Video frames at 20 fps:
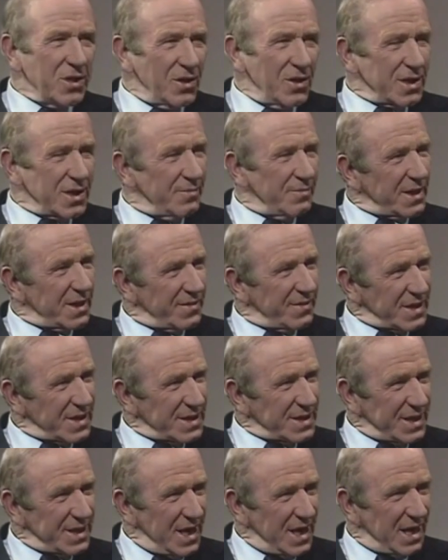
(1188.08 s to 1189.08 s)
has lost a bit of
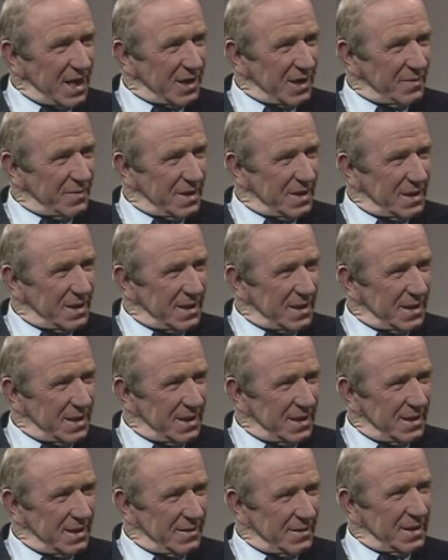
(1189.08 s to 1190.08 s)
its charm.
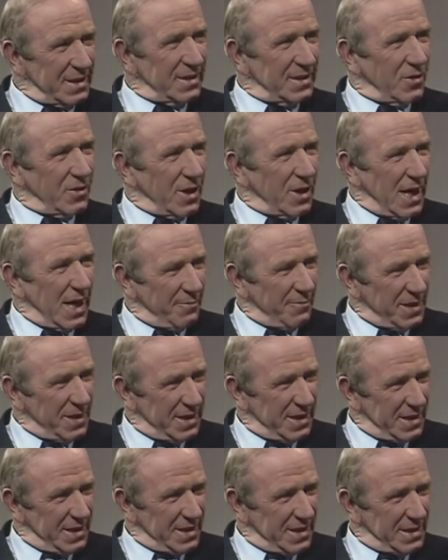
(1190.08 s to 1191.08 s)
You know,
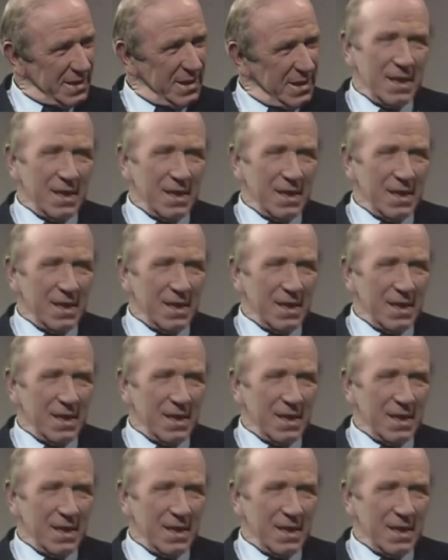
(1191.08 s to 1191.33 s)
happiness.